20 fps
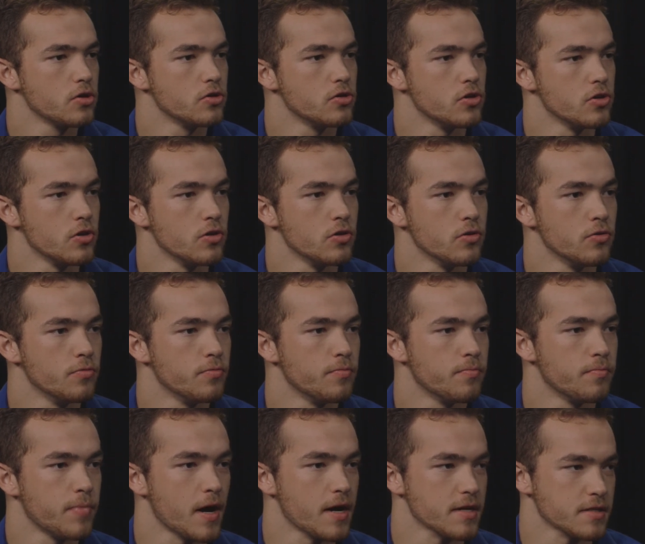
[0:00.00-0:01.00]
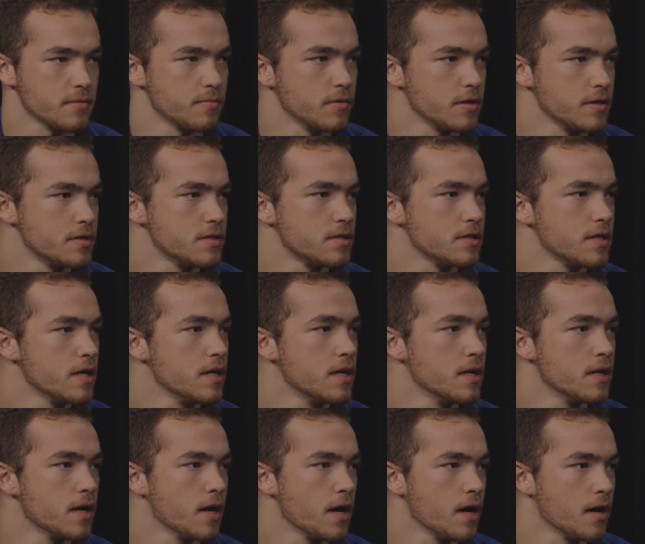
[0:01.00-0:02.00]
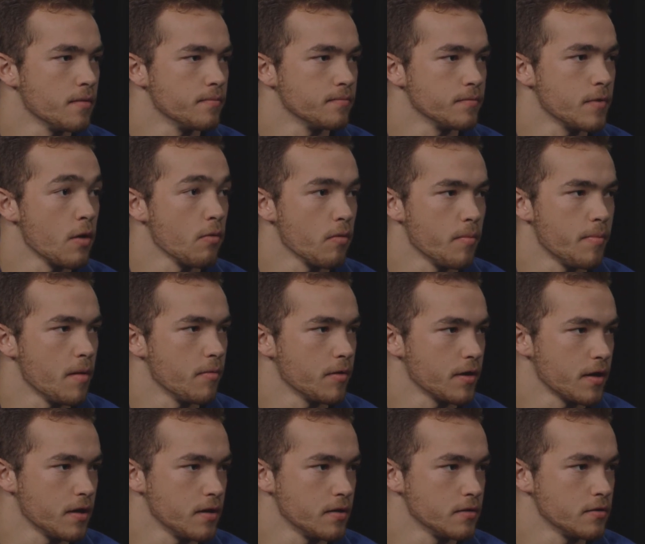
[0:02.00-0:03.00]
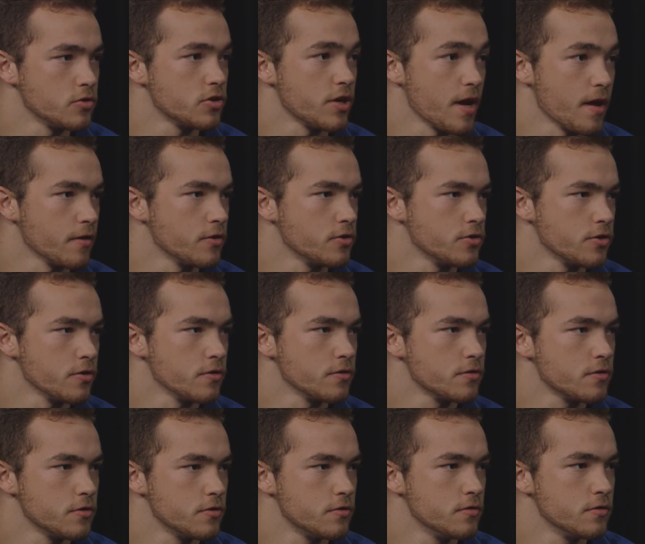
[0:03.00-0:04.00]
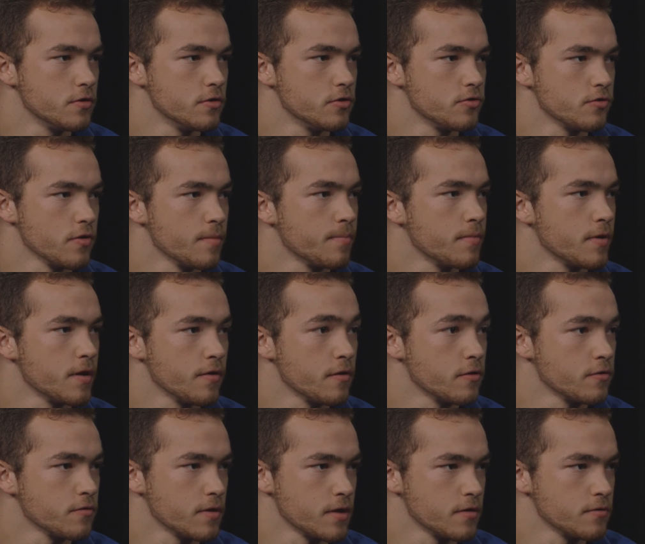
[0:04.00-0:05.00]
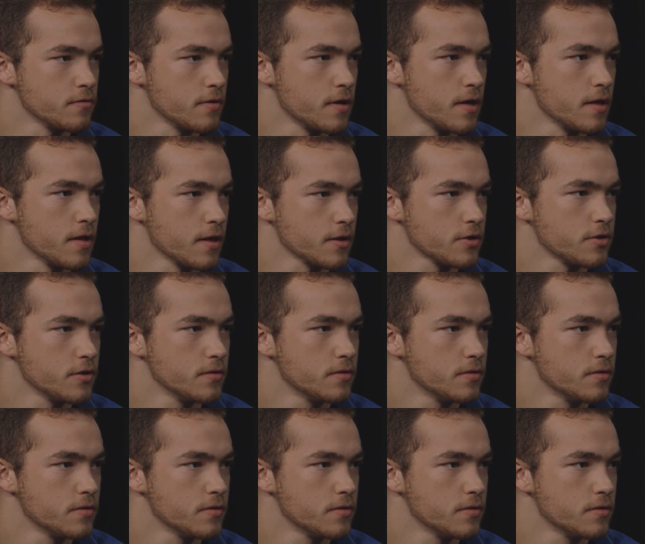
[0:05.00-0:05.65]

do you possibly see a Republican challenger to Trump in the 2020 election?